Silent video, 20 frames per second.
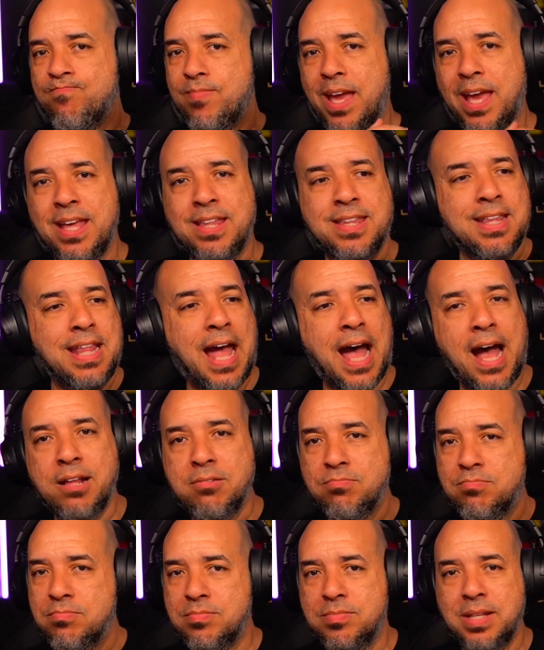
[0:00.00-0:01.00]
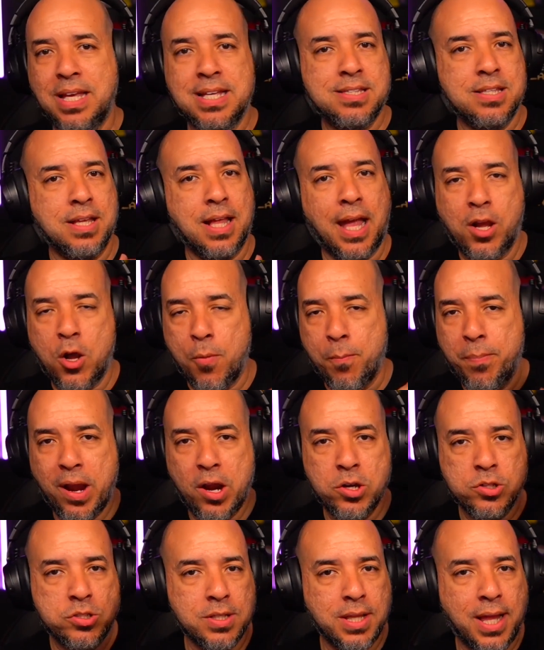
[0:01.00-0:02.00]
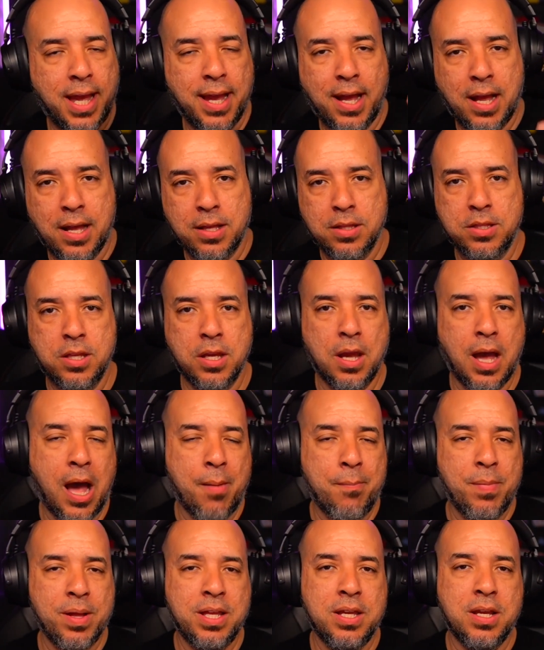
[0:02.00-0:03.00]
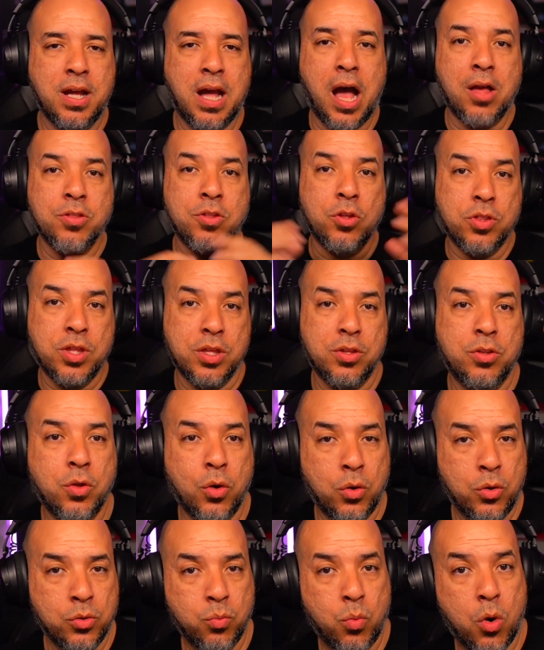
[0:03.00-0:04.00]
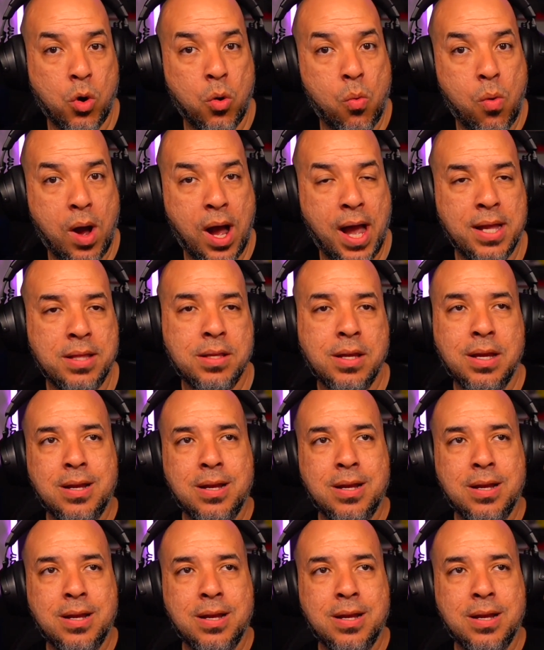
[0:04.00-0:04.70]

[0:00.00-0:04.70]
is like compared to like how many consoles they sold worldwide.